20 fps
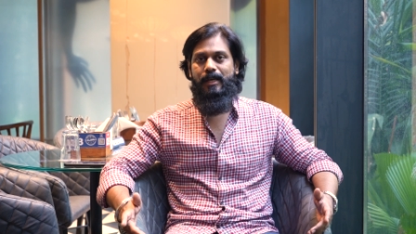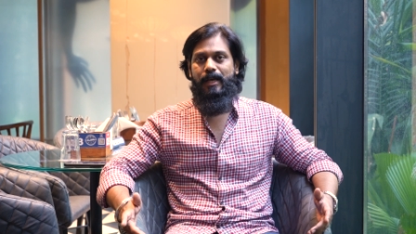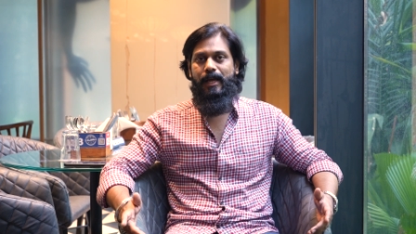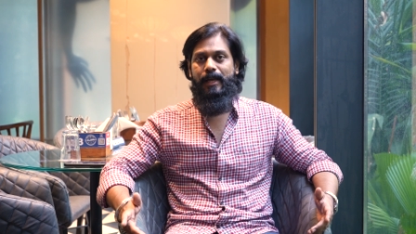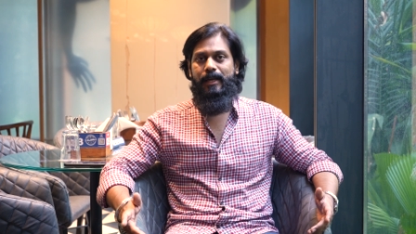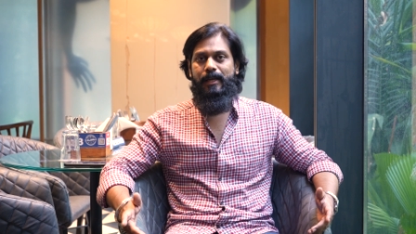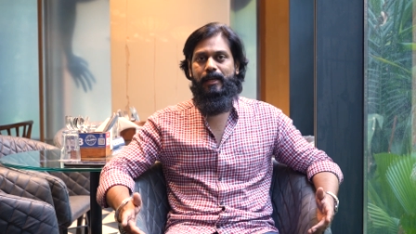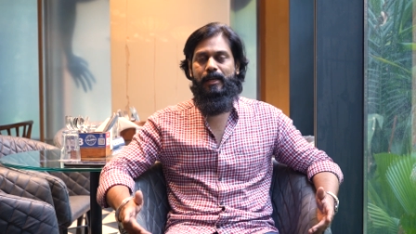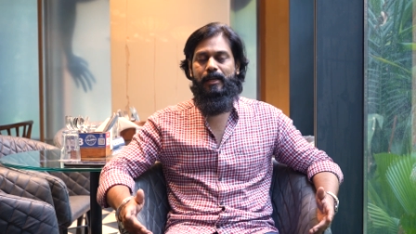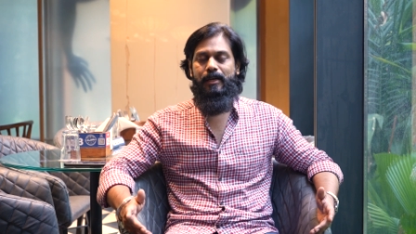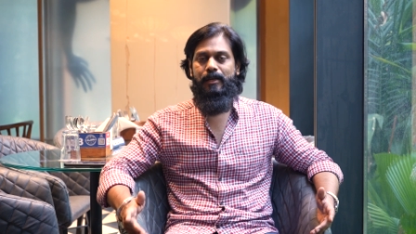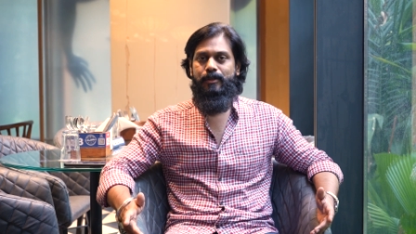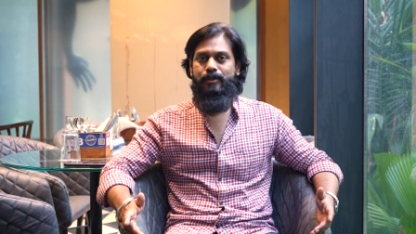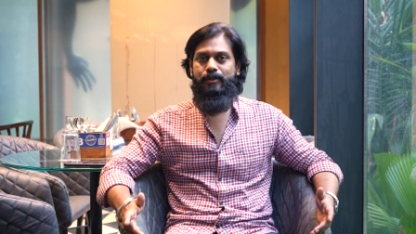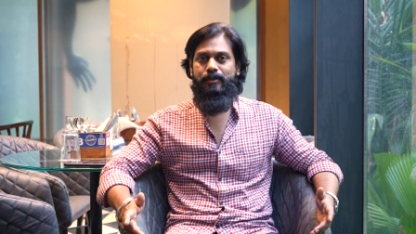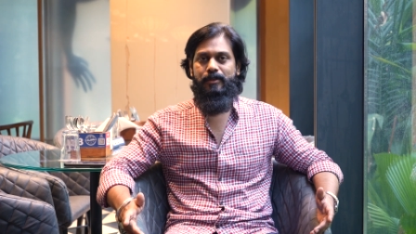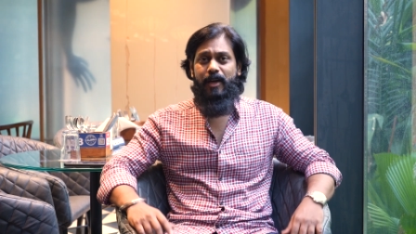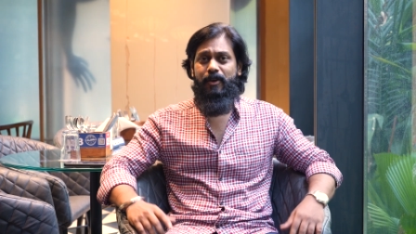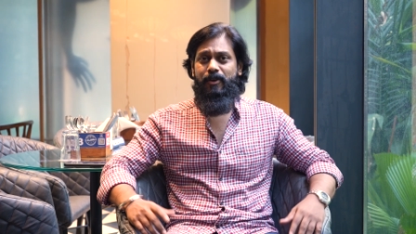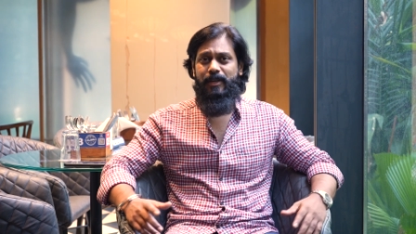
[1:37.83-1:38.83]
And
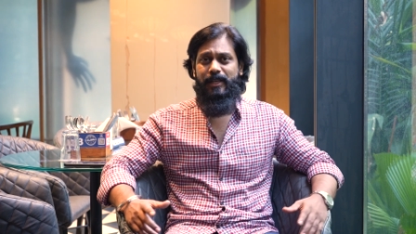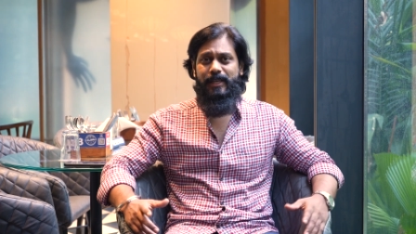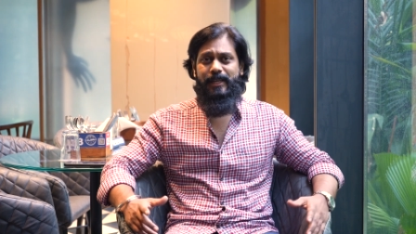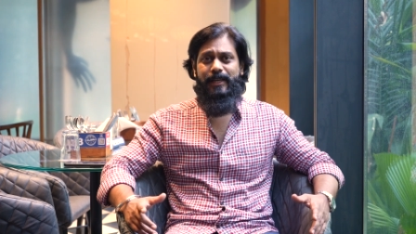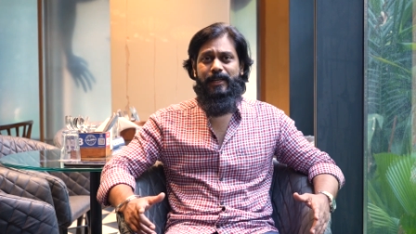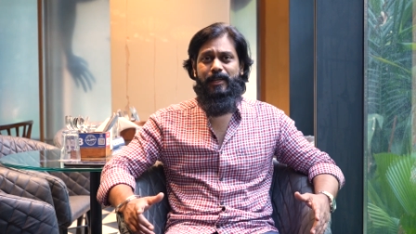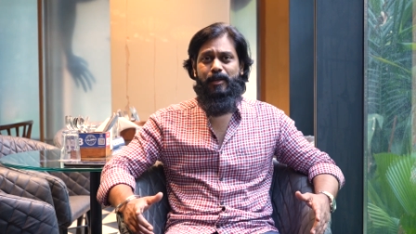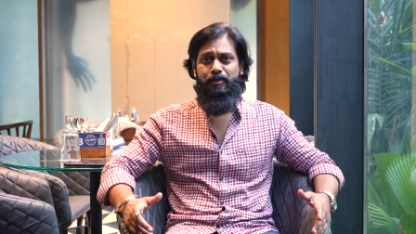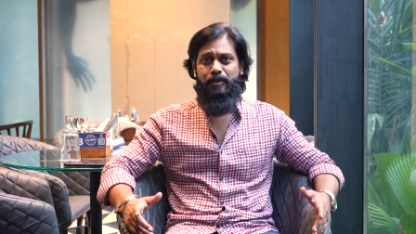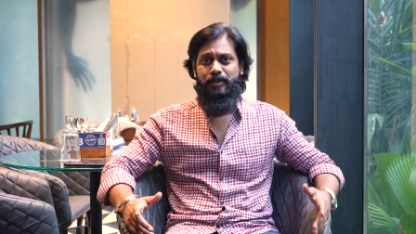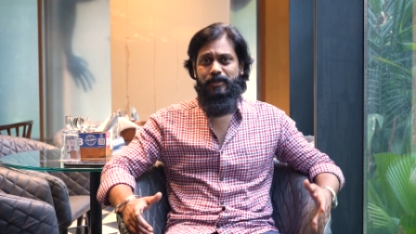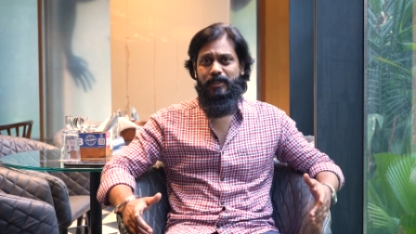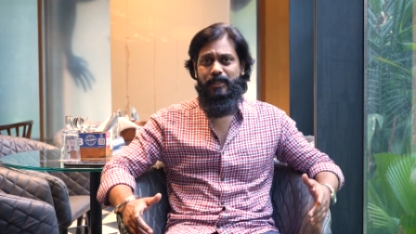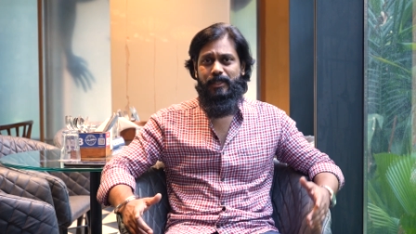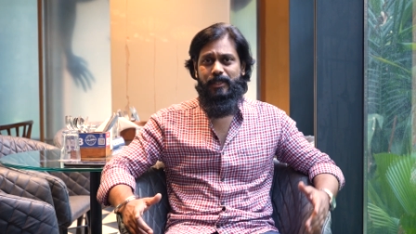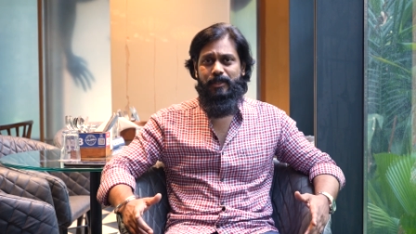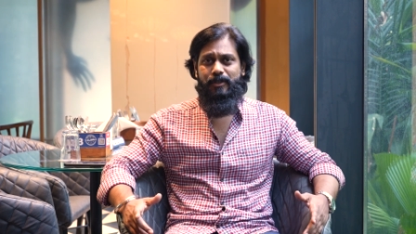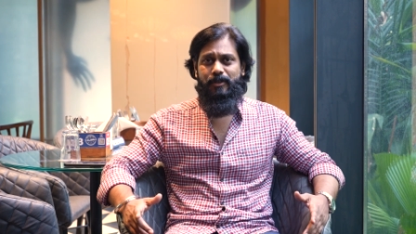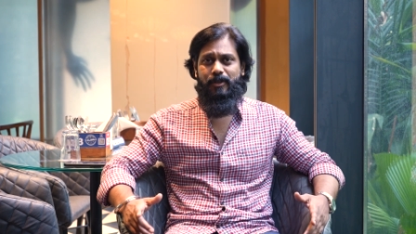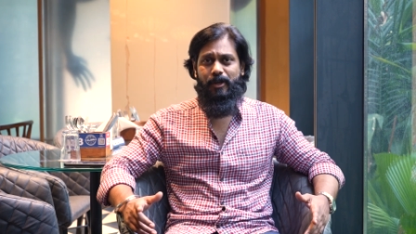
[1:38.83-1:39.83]
now I've got a great
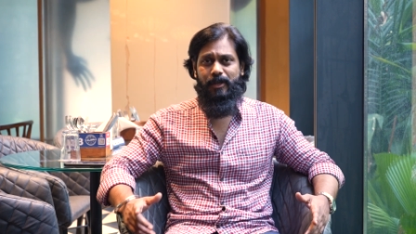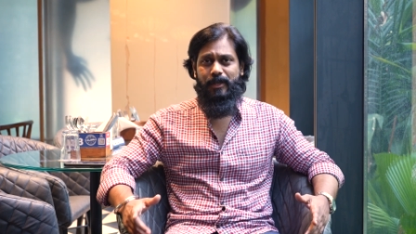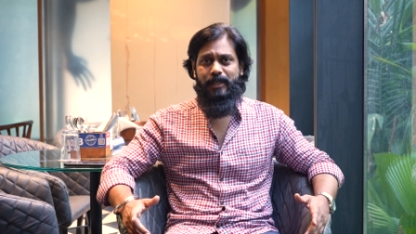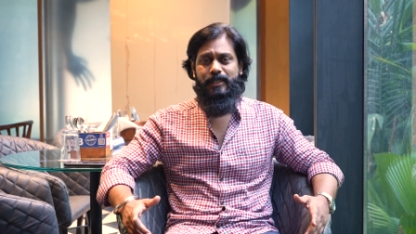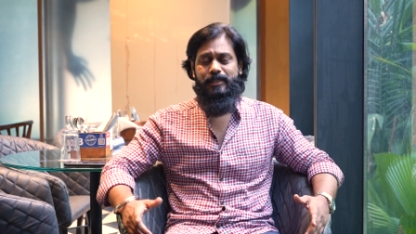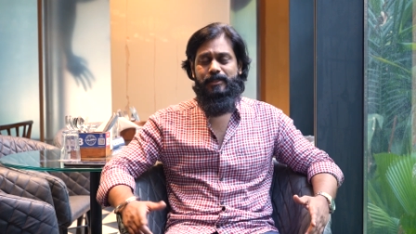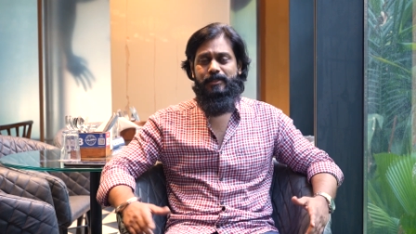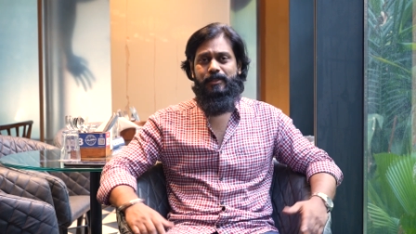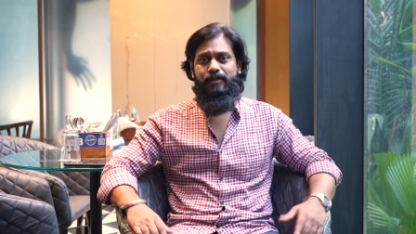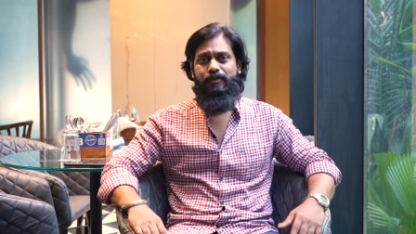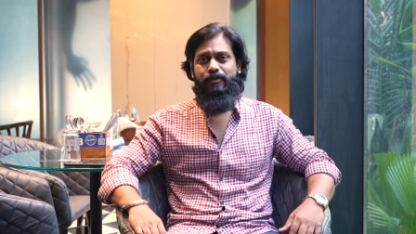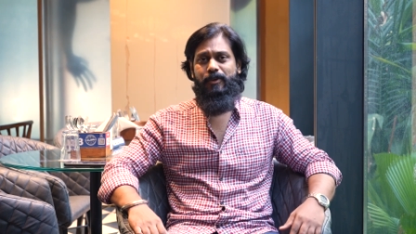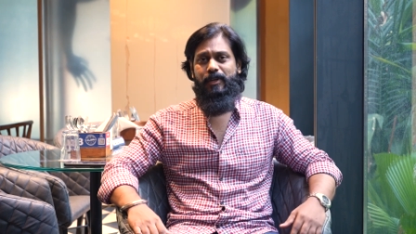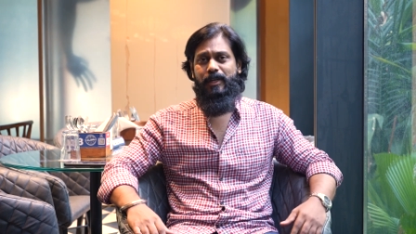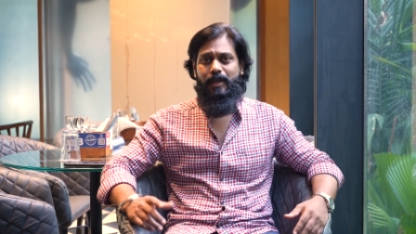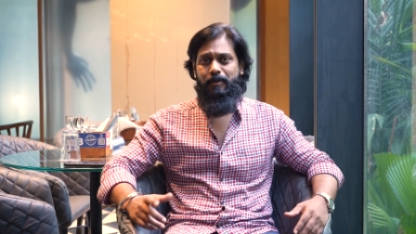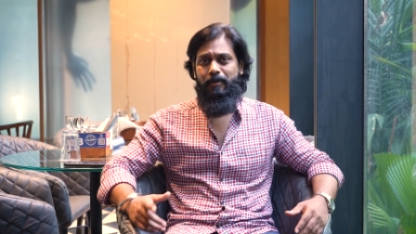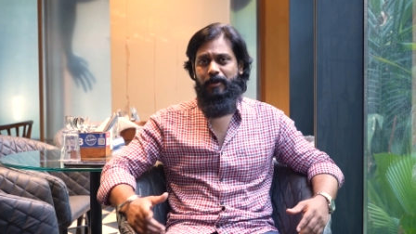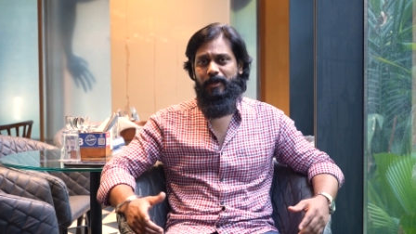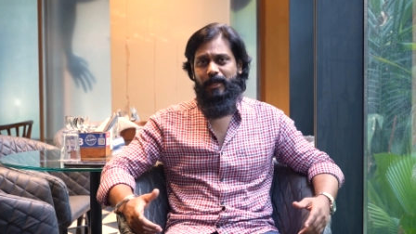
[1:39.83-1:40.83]
opportunity to contest for
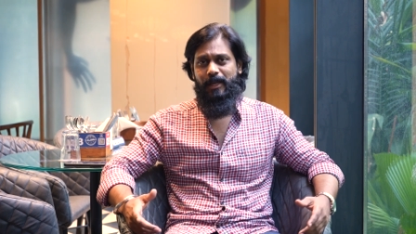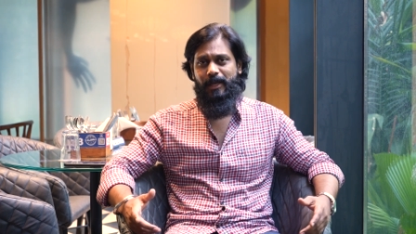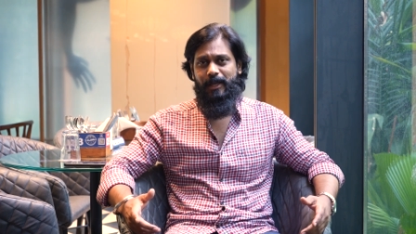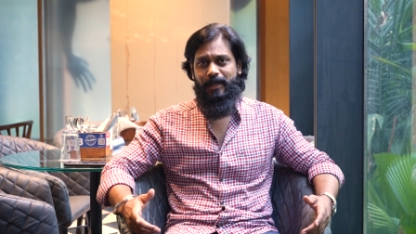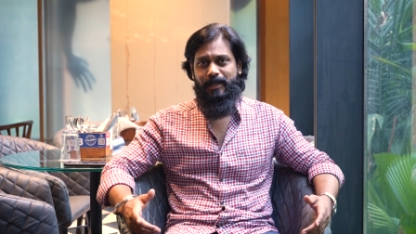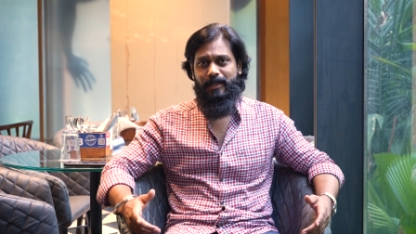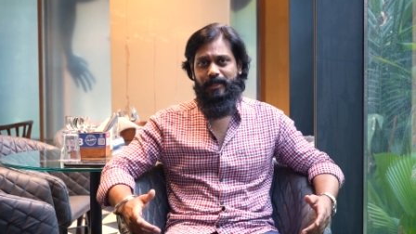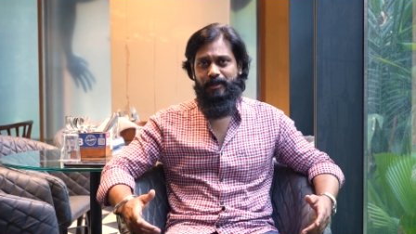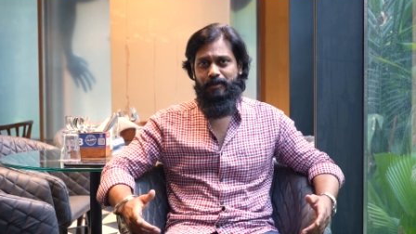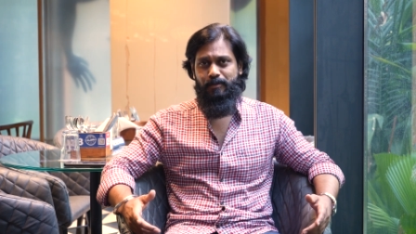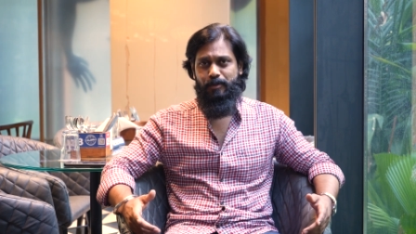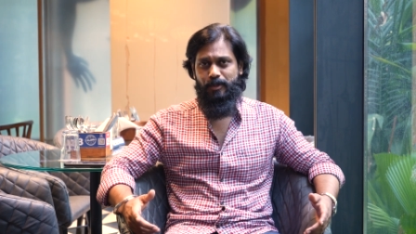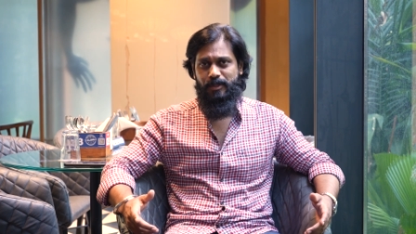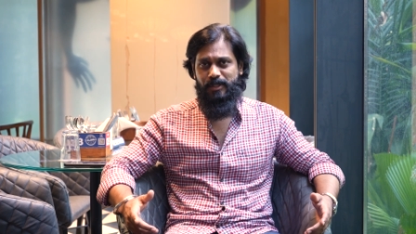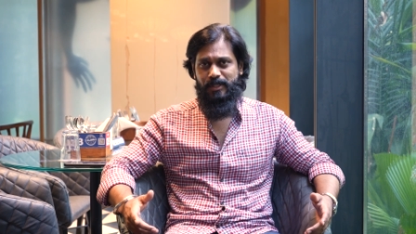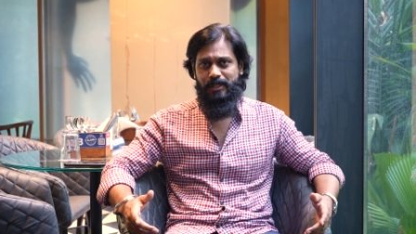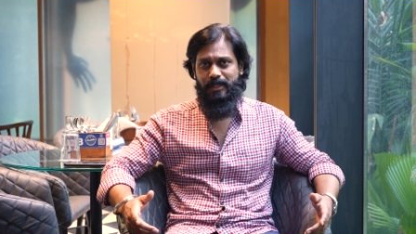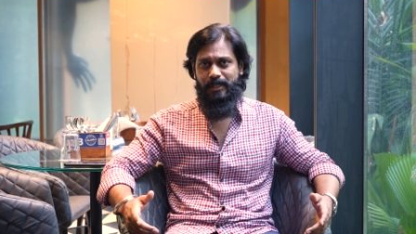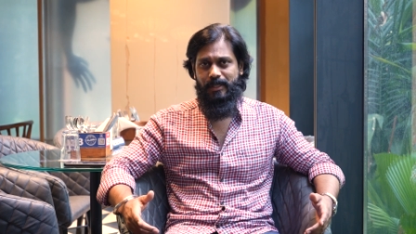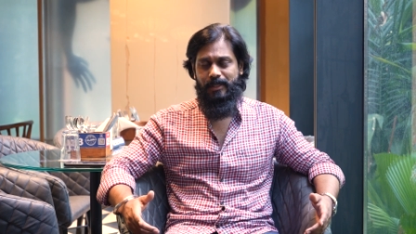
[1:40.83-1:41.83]
a deputy director
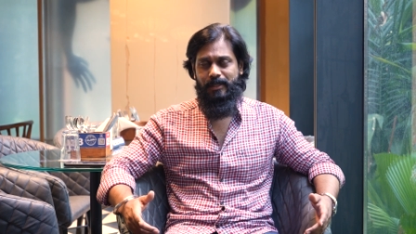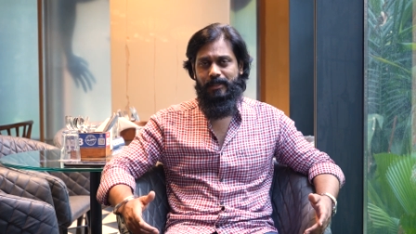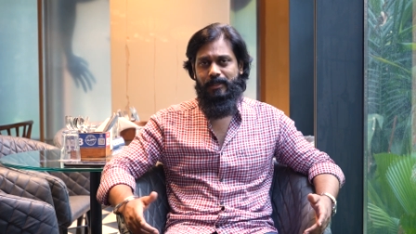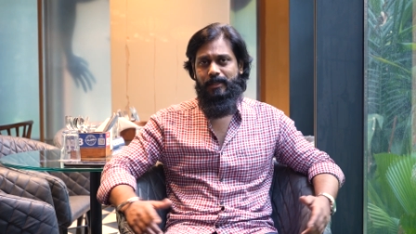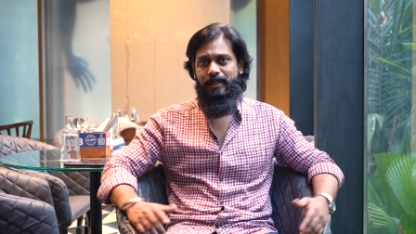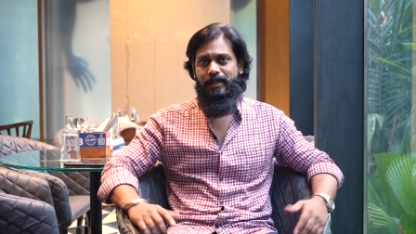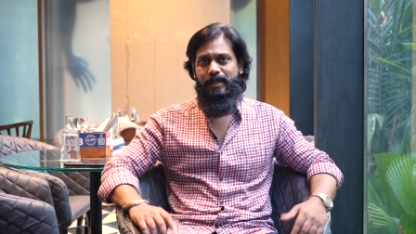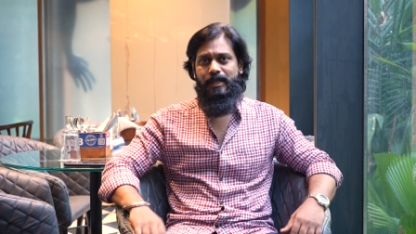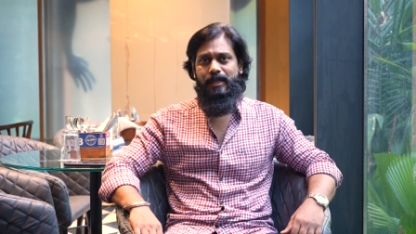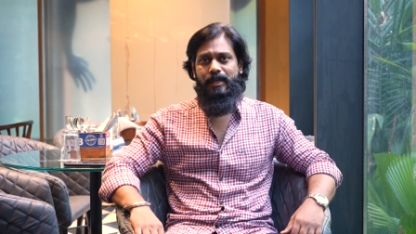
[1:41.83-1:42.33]
position in